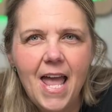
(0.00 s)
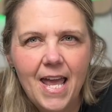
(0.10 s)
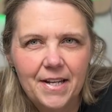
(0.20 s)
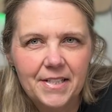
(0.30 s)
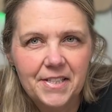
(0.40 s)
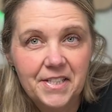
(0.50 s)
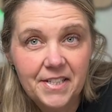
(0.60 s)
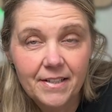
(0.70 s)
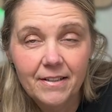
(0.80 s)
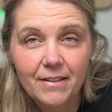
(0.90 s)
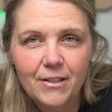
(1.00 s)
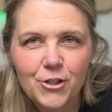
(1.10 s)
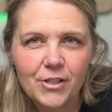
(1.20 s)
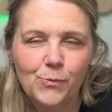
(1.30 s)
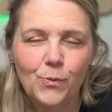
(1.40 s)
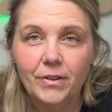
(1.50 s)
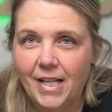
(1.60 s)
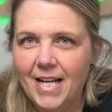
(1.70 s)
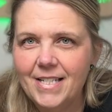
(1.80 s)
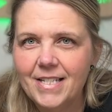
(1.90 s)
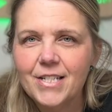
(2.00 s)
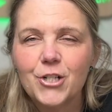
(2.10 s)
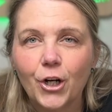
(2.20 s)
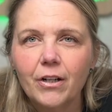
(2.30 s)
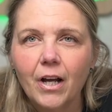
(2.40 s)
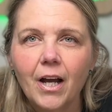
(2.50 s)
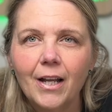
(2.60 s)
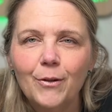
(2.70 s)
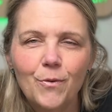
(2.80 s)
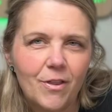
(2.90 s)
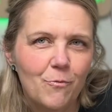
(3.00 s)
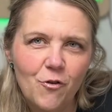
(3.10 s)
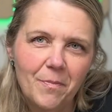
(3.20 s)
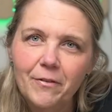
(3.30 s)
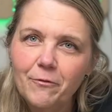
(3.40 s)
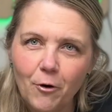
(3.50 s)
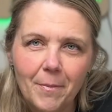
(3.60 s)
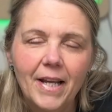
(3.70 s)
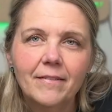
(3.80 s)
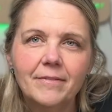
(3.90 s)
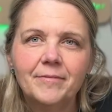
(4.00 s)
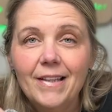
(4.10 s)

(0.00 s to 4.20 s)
and it still just will not turn on with movement for me.